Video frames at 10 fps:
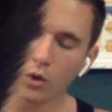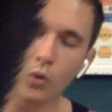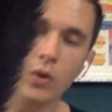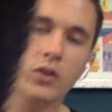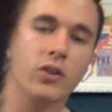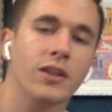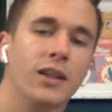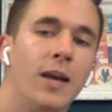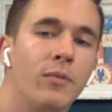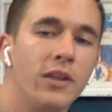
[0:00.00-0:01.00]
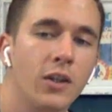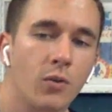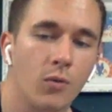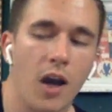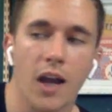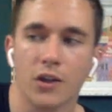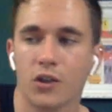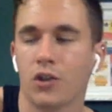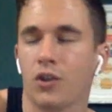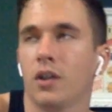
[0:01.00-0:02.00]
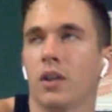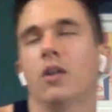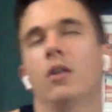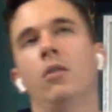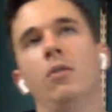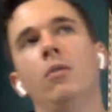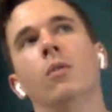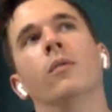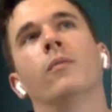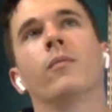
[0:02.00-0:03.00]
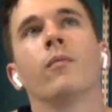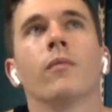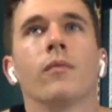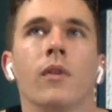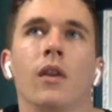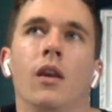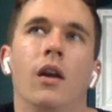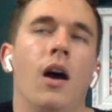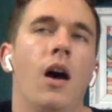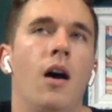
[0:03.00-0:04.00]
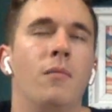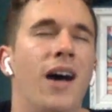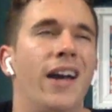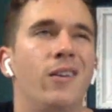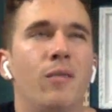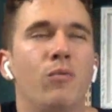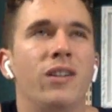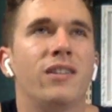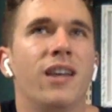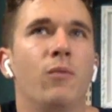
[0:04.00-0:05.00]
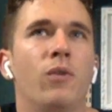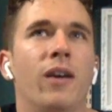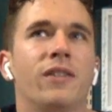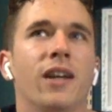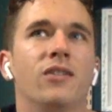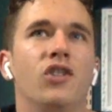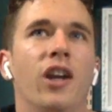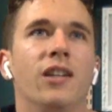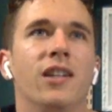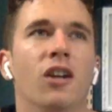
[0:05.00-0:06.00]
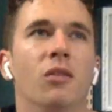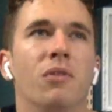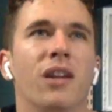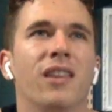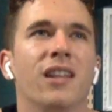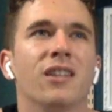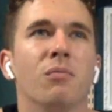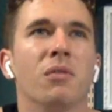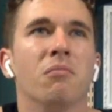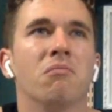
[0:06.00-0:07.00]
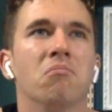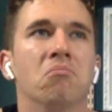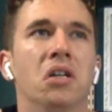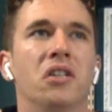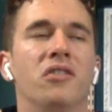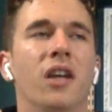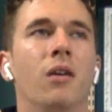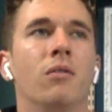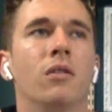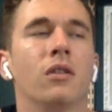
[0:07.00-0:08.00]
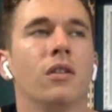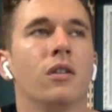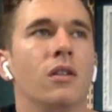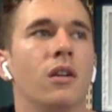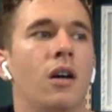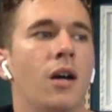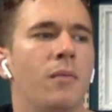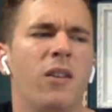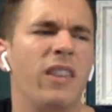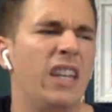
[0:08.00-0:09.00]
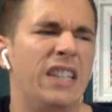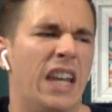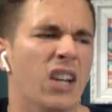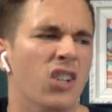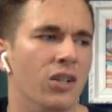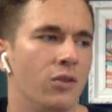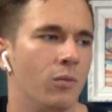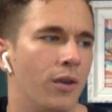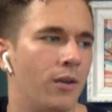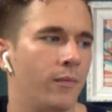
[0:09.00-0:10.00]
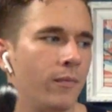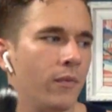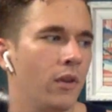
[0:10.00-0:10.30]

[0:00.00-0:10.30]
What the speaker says: Who is your celebrity crush? Ooh. I would have said Channing Tatum, but I think that's a bit much now. I don't think he's aging too well.